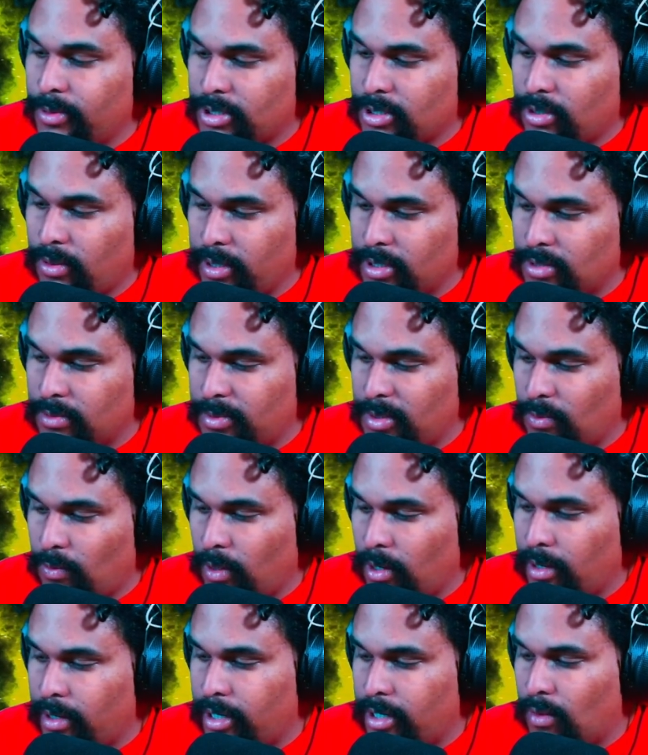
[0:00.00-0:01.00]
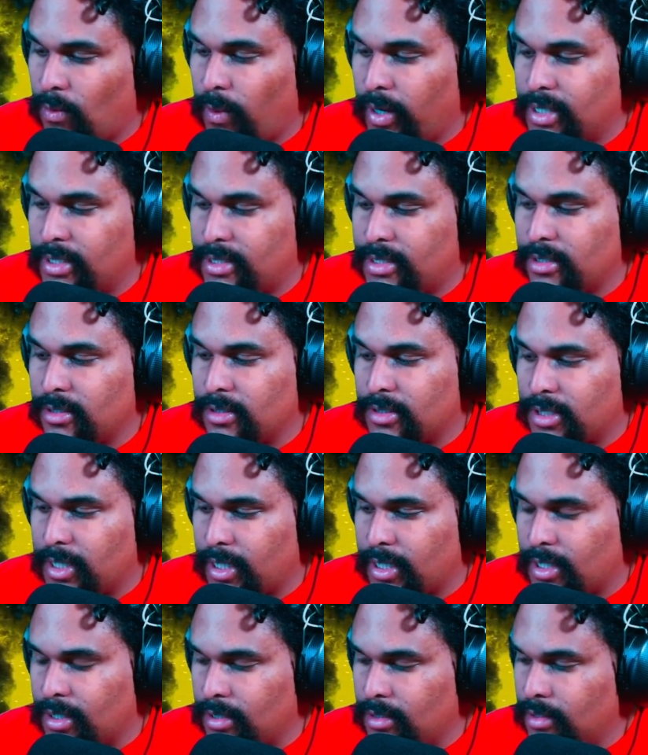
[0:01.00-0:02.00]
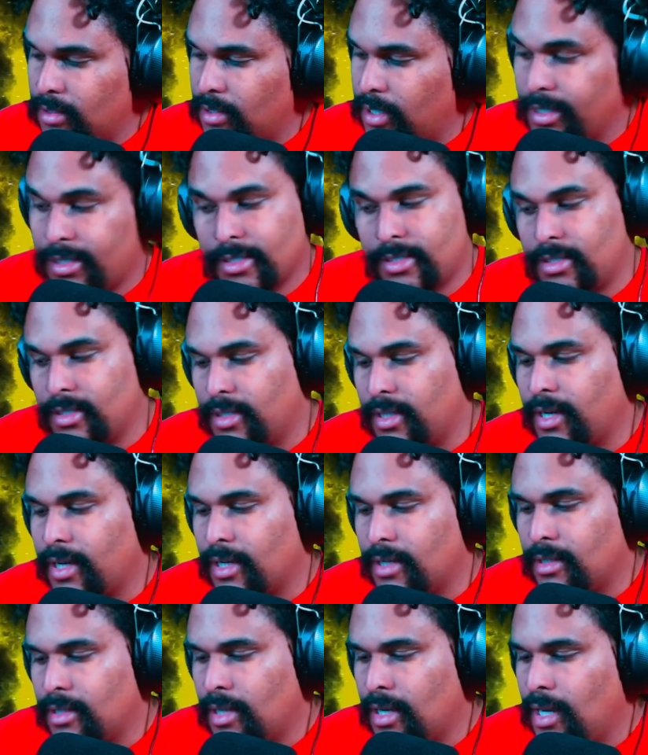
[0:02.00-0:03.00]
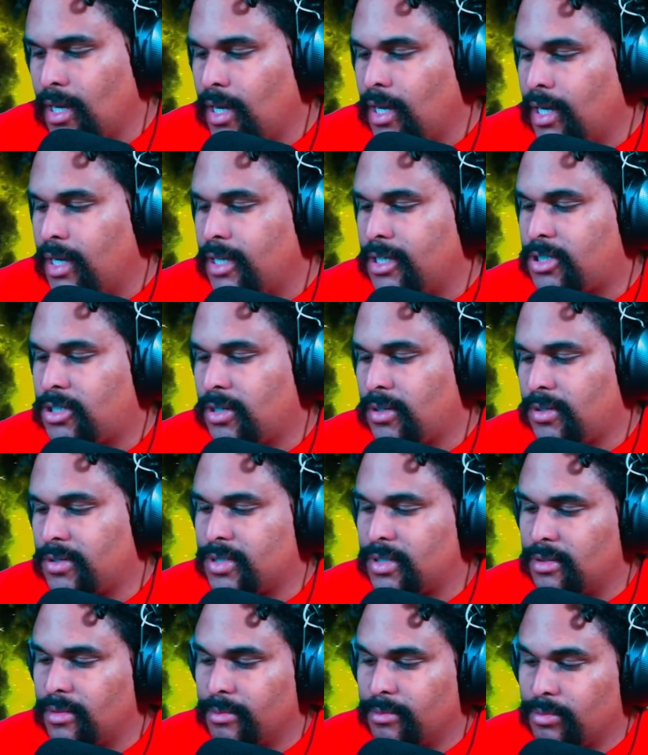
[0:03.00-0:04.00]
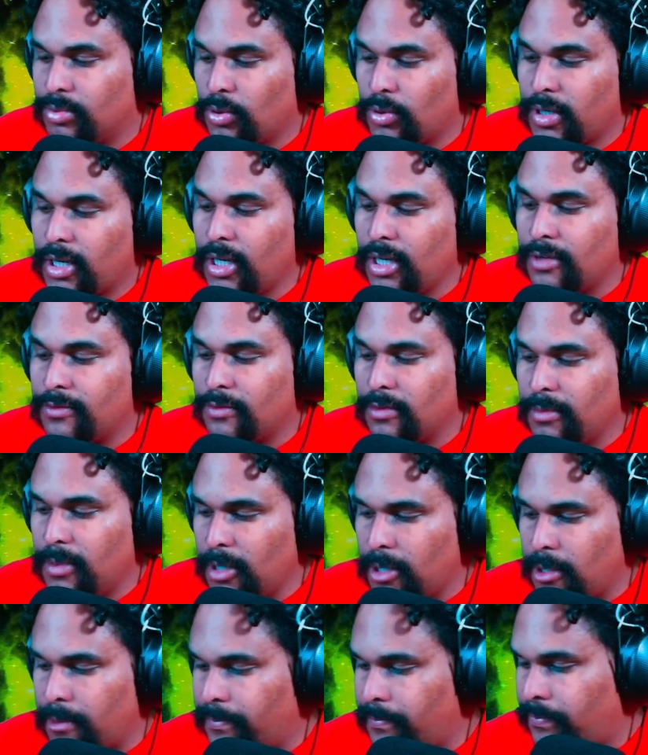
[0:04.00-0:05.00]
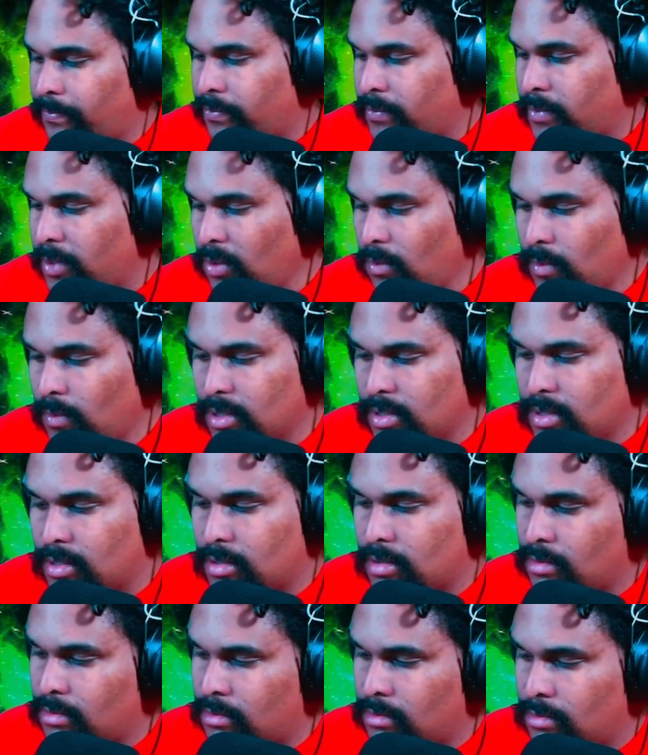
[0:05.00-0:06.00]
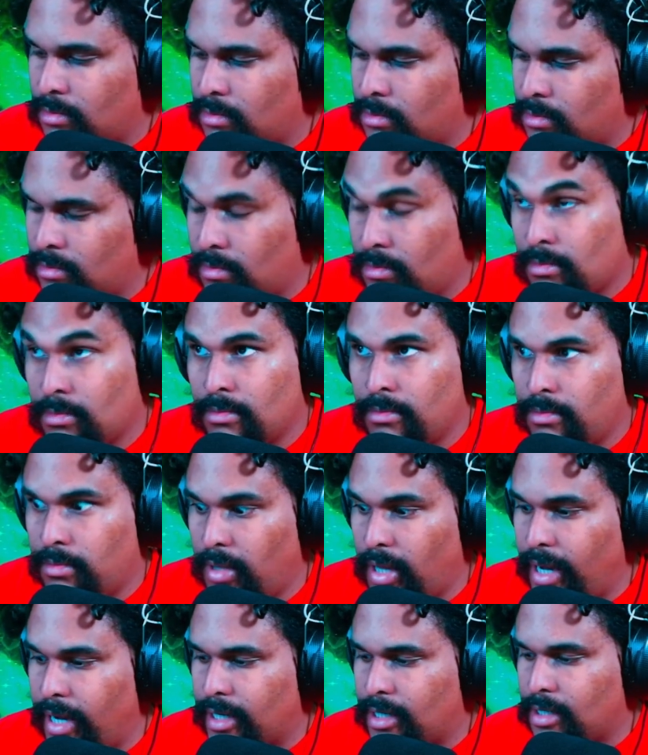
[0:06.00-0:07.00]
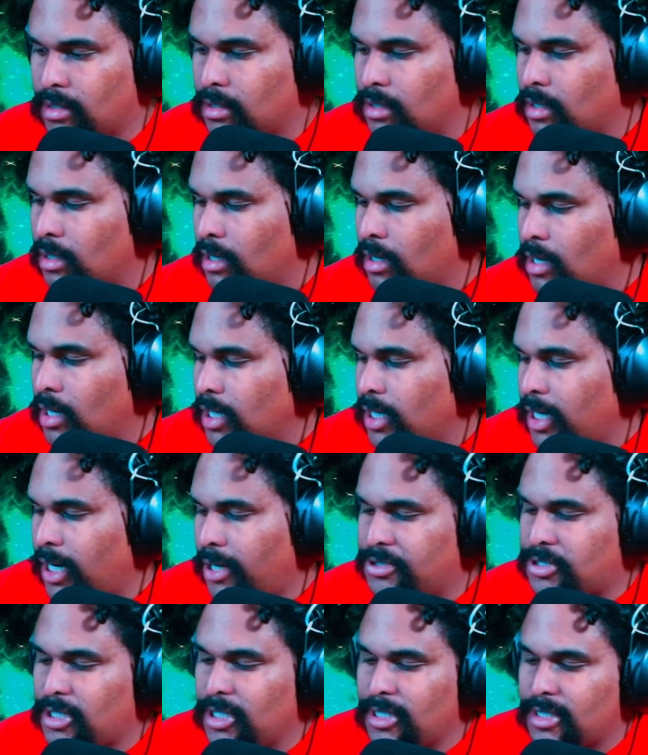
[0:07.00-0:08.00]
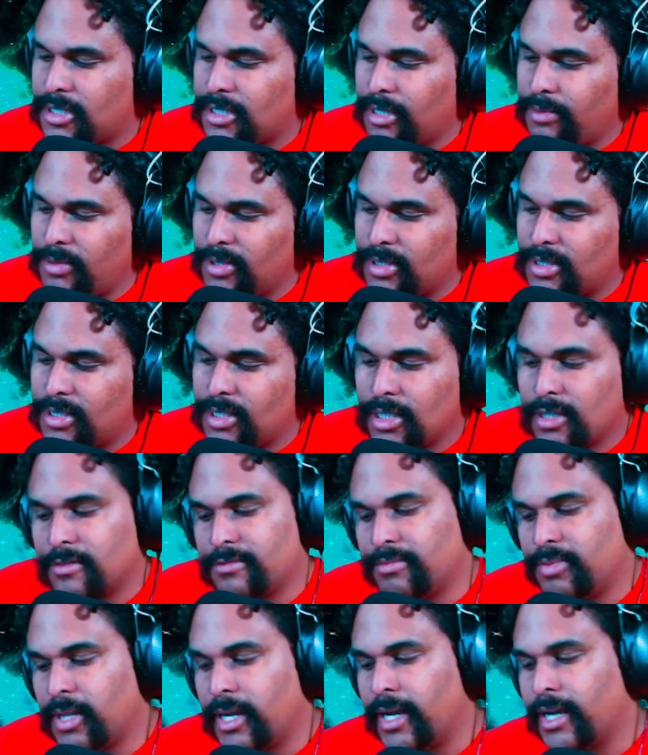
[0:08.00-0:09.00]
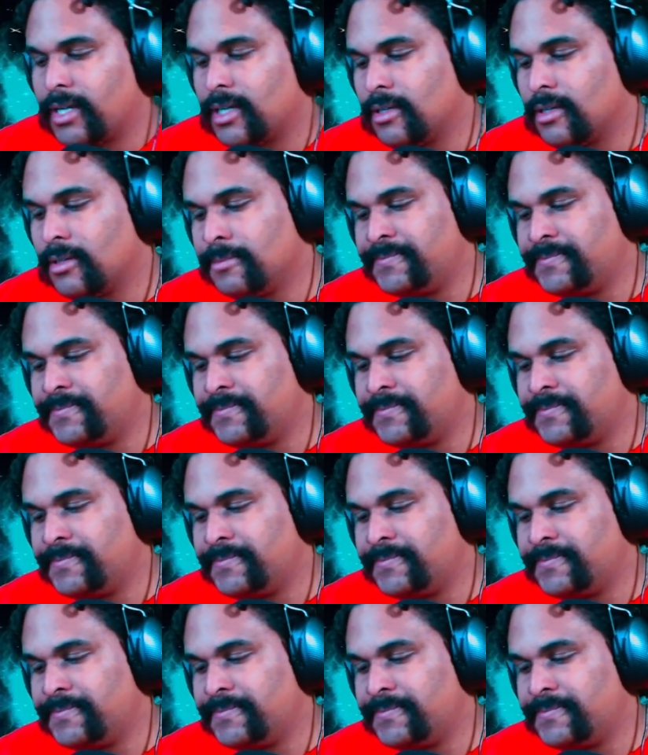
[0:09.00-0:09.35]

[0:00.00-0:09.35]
going to be wearing a white dinner jacket, I could see that. He'd chosen brocade for me. It was black. I was getting somewhat sick of black.